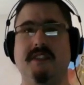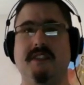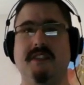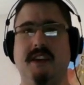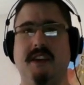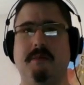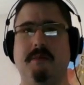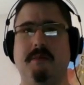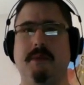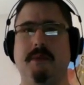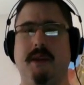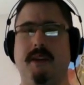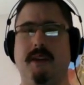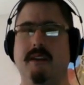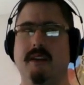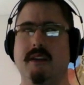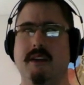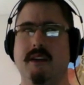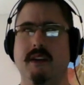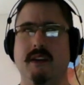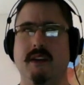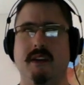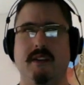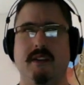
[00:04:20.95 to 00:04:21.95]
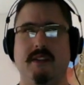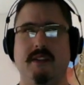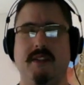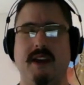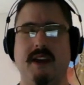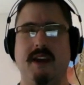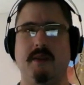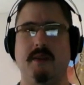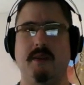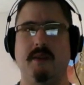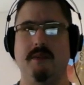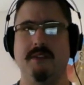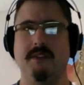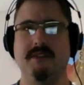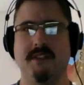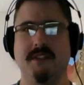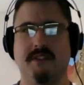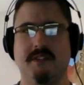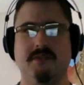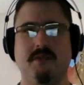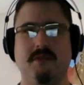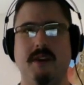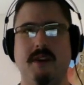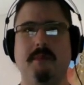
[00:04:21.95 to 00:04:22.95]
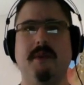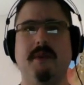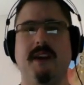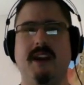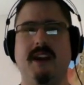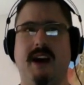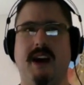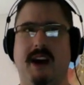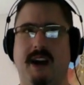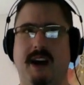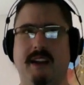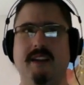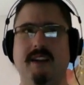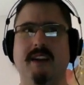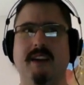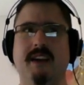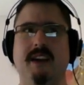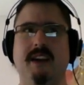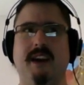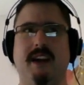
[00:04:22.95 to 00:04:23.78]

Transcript: Tempe that was extremely hot,